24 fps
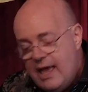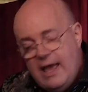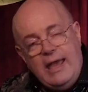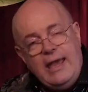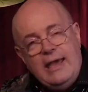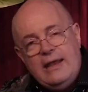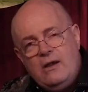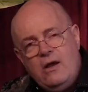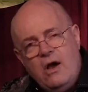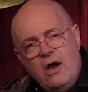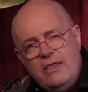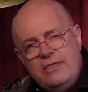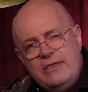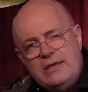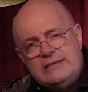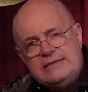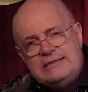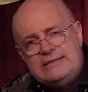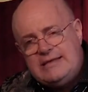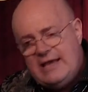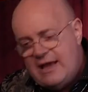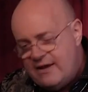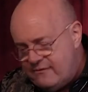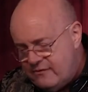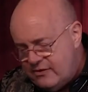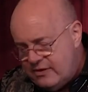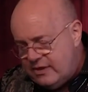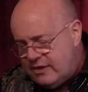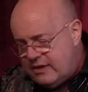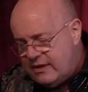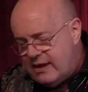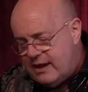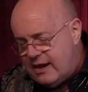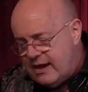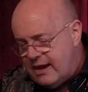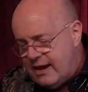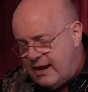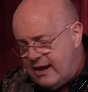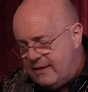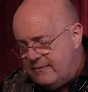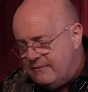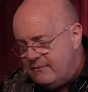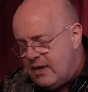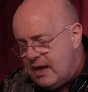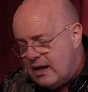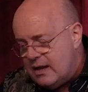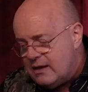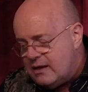And on the seventh
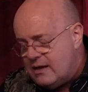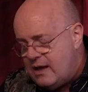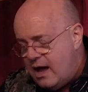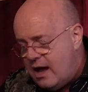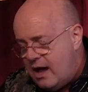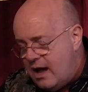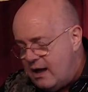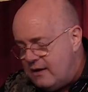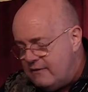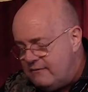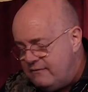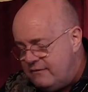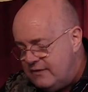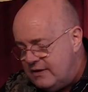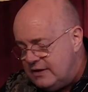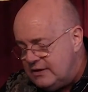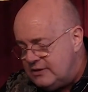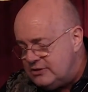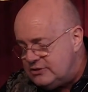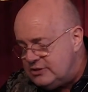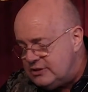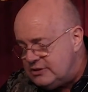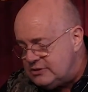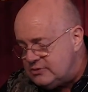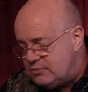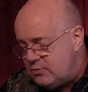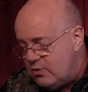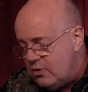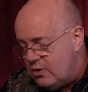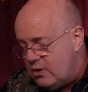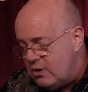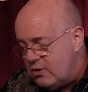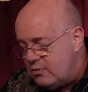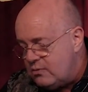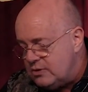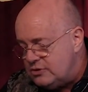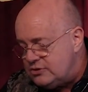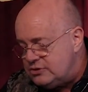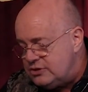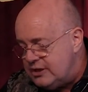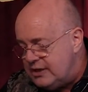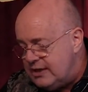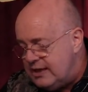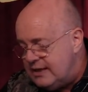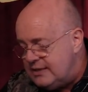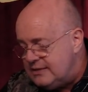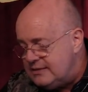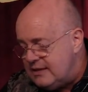day, God finished his work which
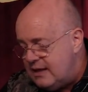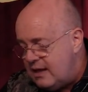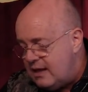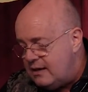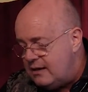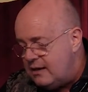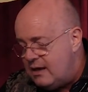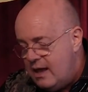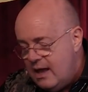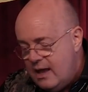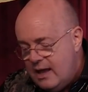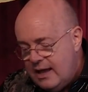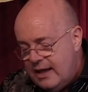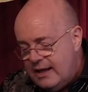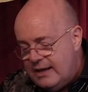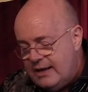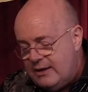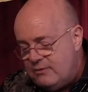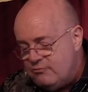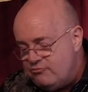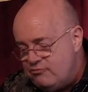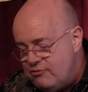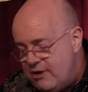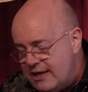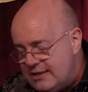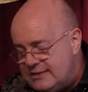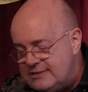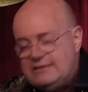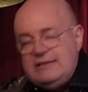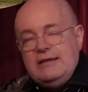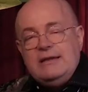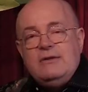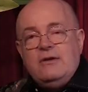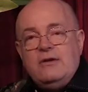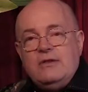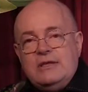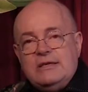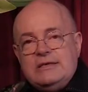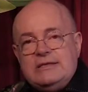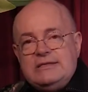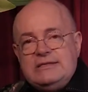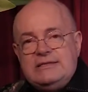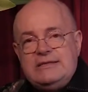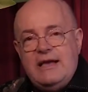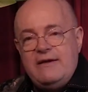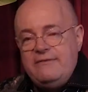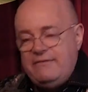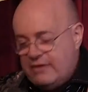he had done, and he rested on the
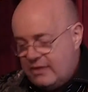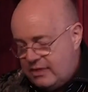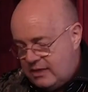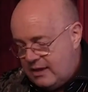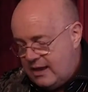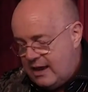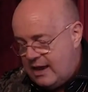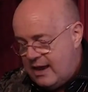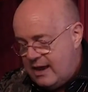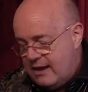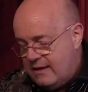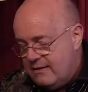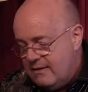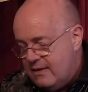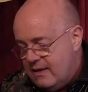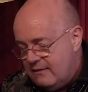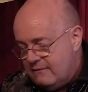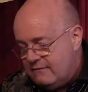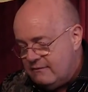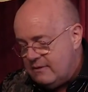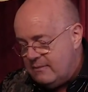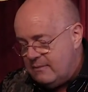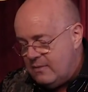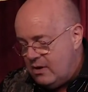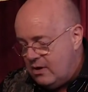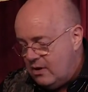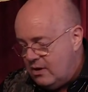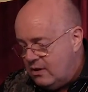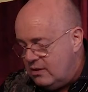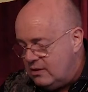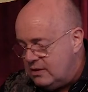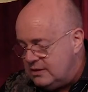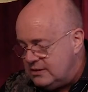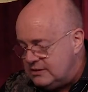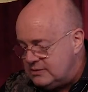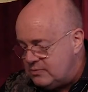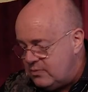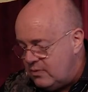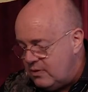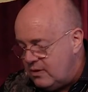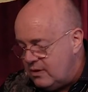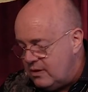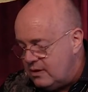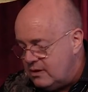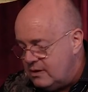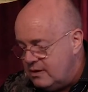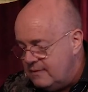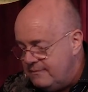seventh day from all his
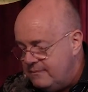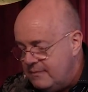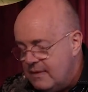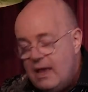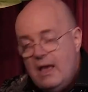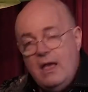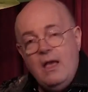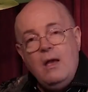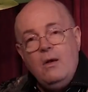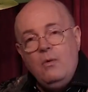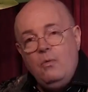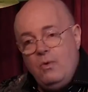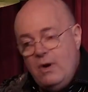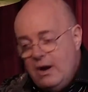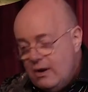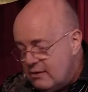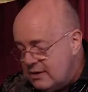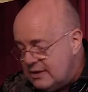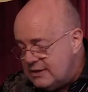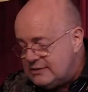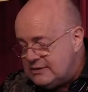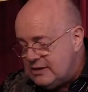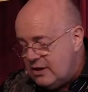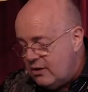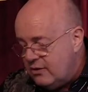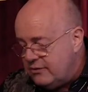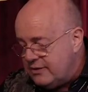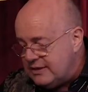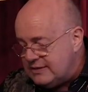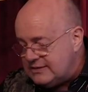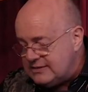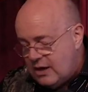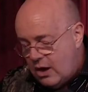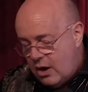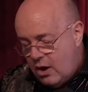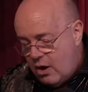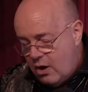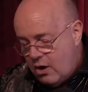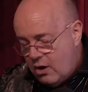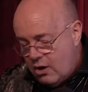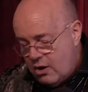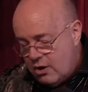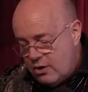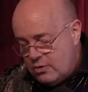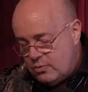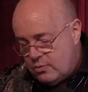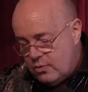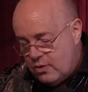work. Where is all this
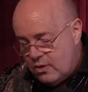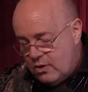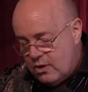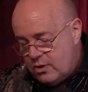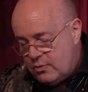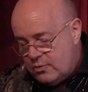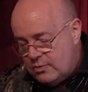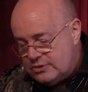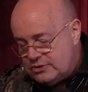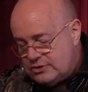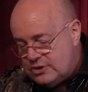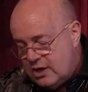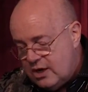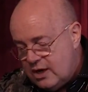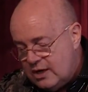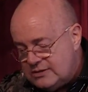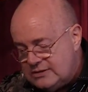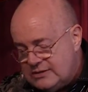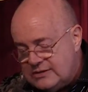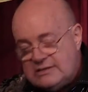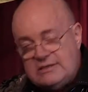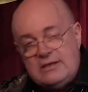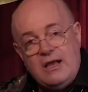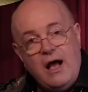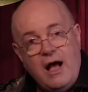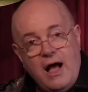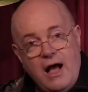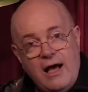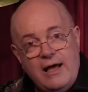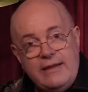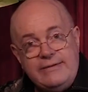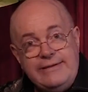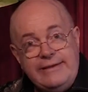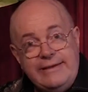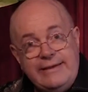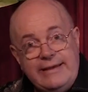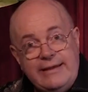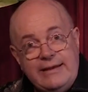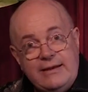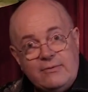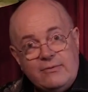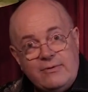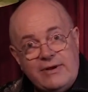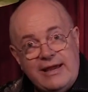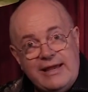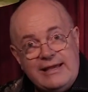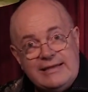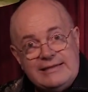hard work which causes God to need a
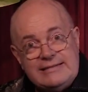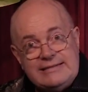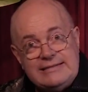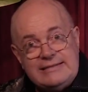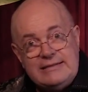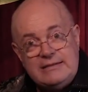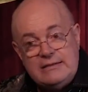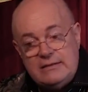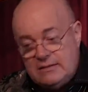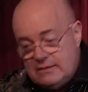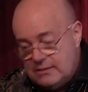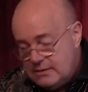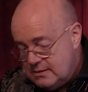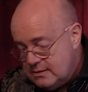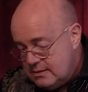rest?